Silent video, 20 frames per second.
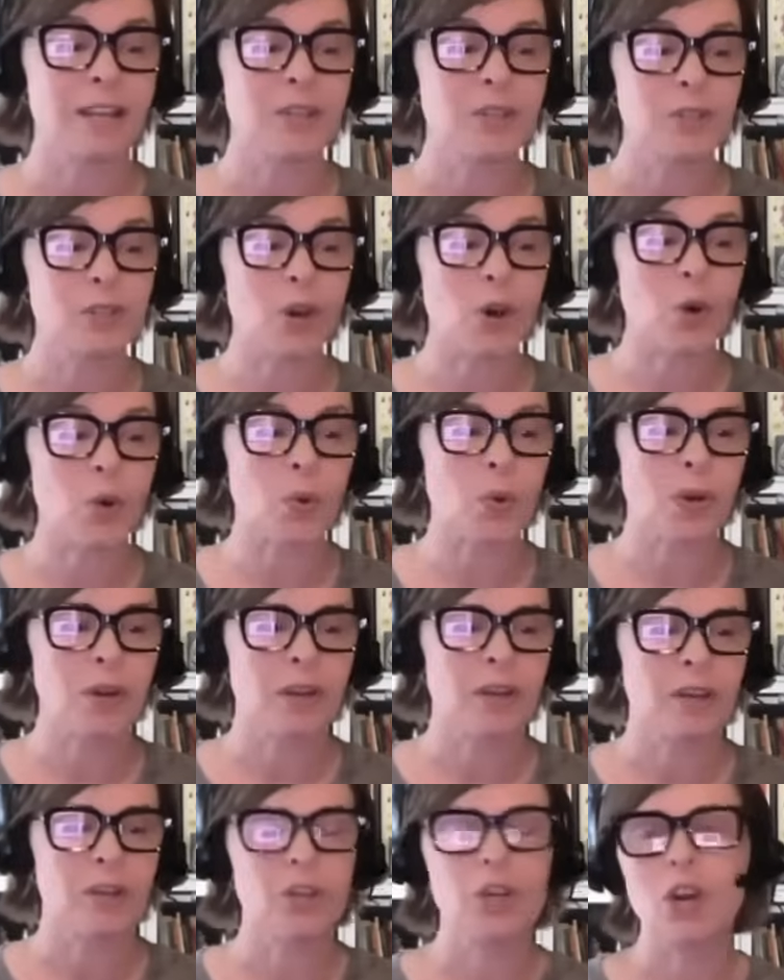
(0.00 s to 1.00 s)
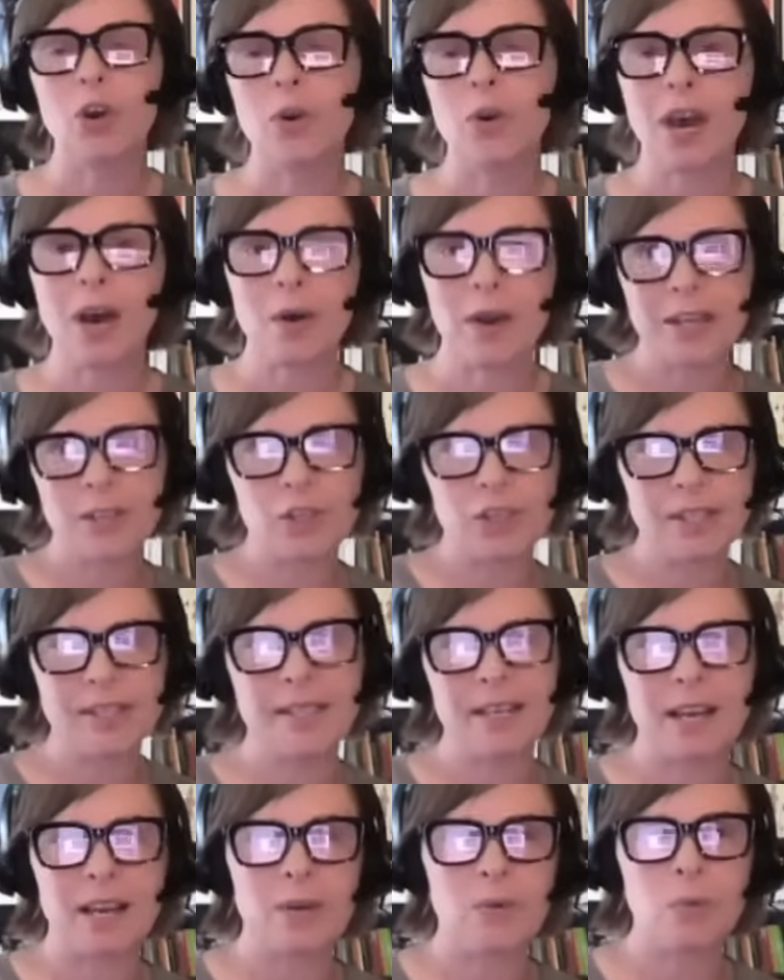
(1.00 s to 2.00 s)
So, you know how I just
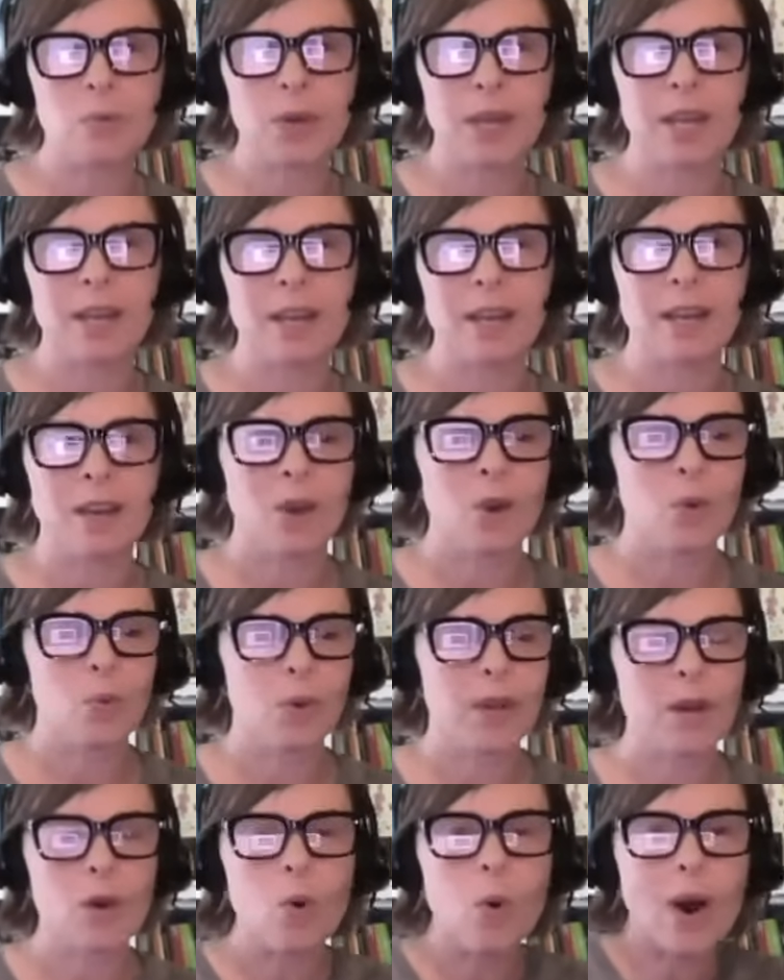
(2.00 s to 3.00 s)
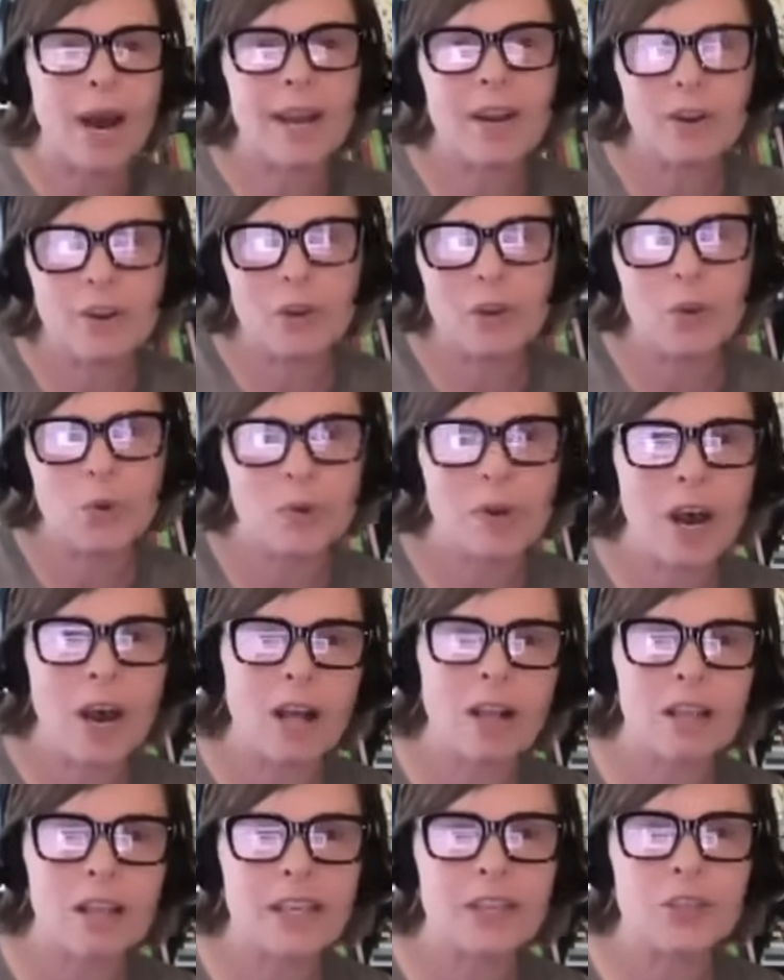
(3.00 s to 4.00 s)
said we we acquire new
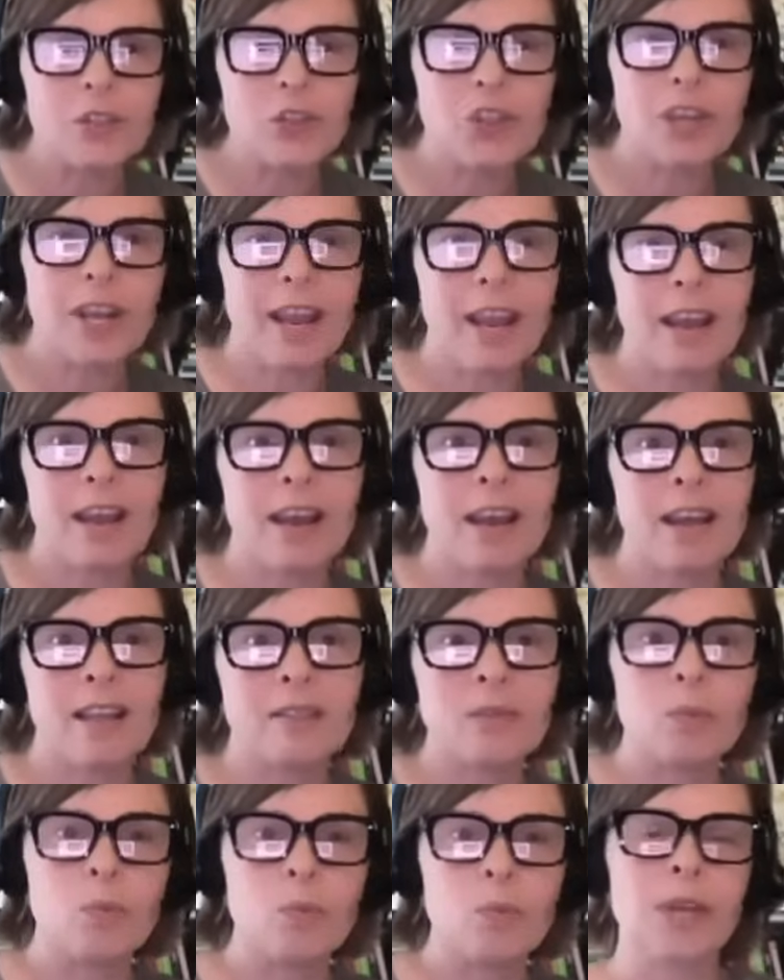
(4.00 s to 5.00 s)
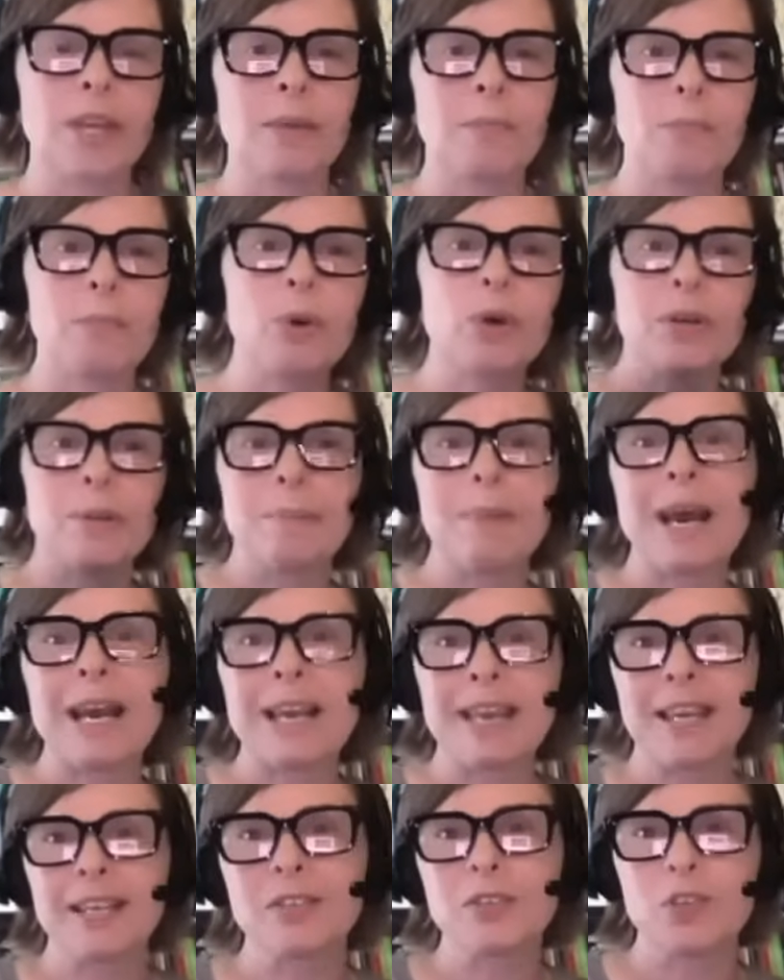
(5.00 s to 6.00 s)
knowledge and we put it
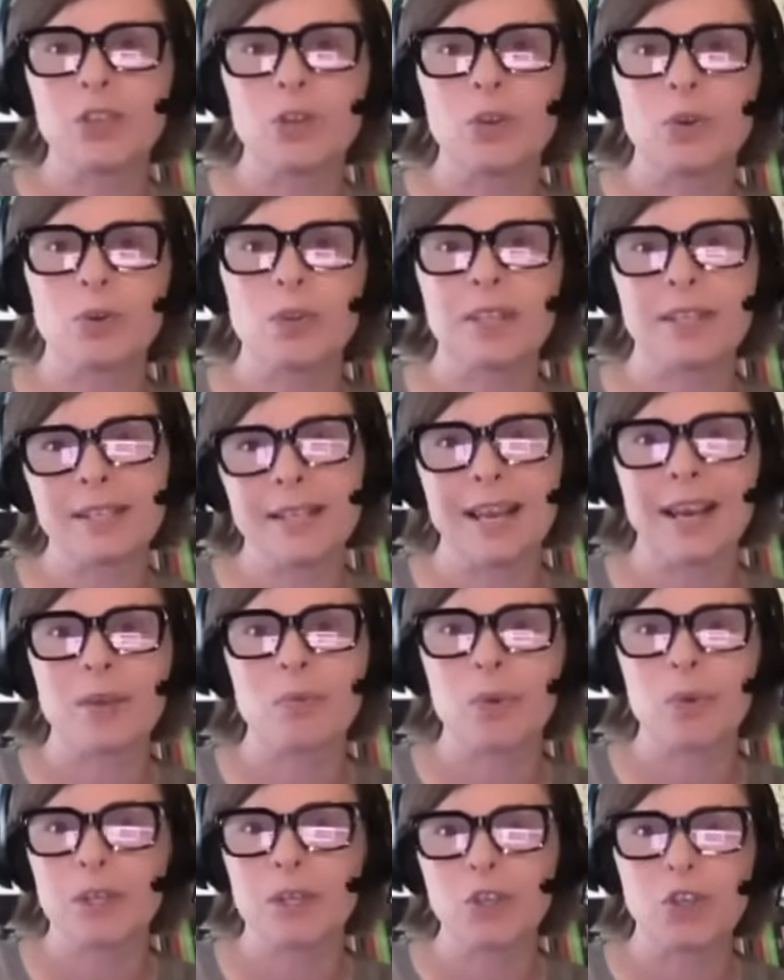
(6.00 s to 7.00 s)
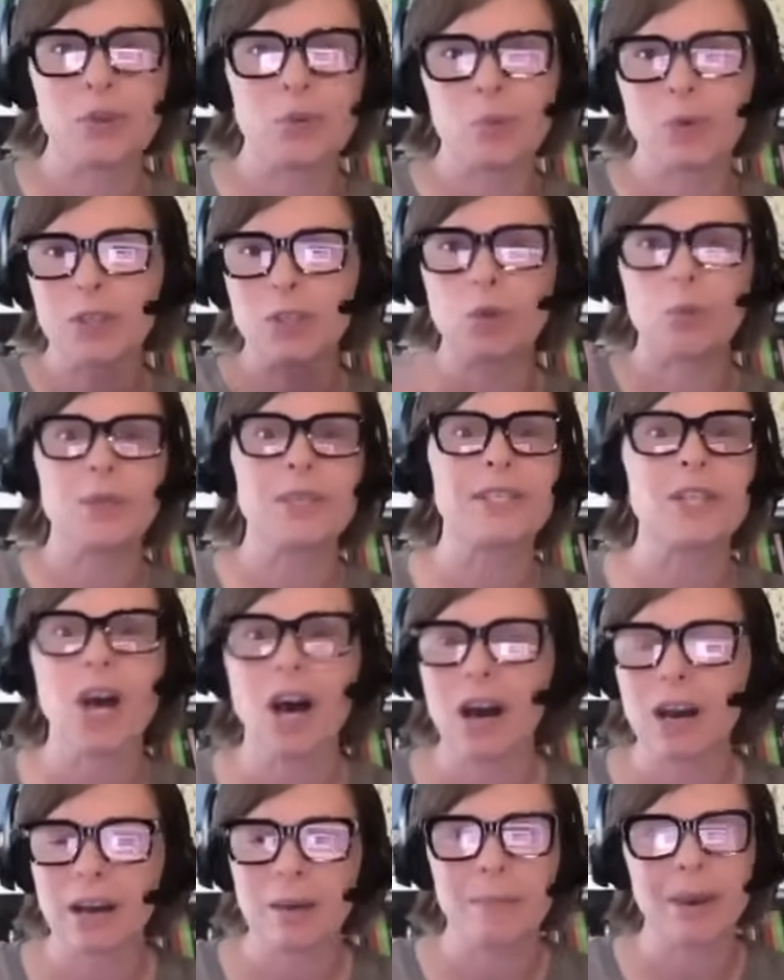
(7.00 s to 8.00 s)
back into the sandwich in which we
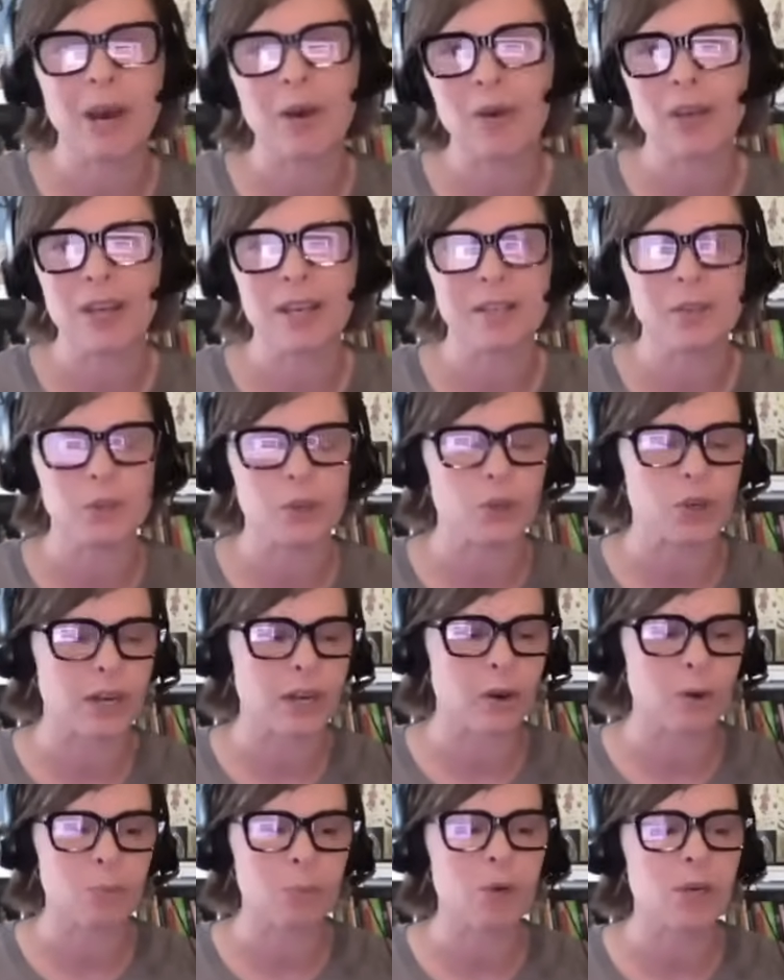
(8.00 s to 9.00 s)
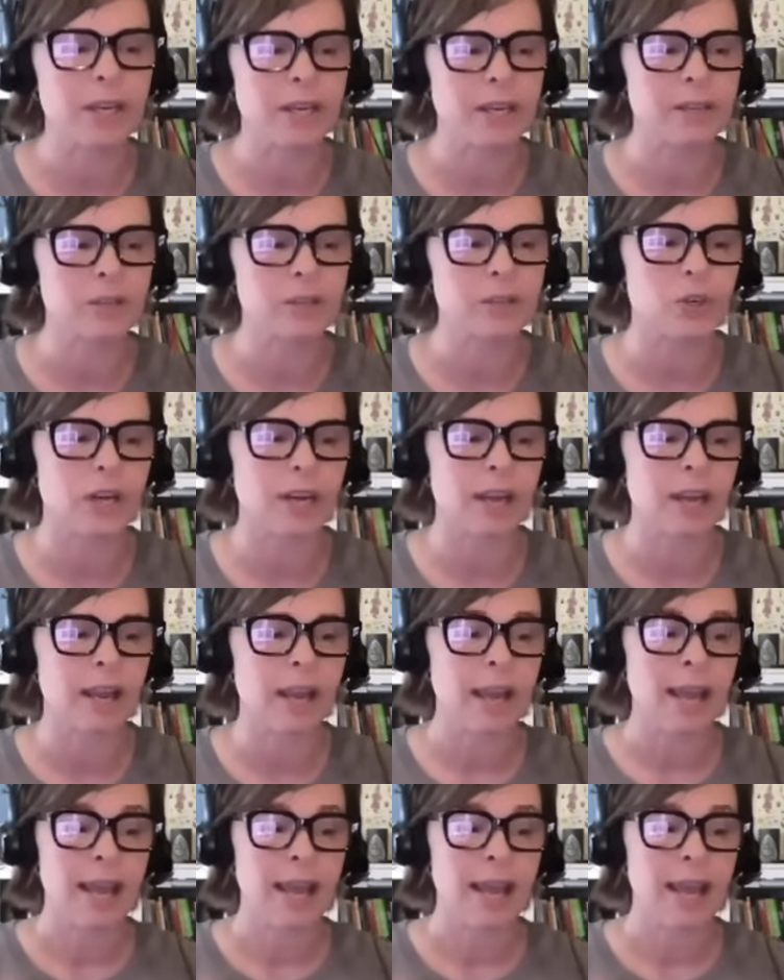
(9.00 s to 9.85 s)
talk about history or prehistory.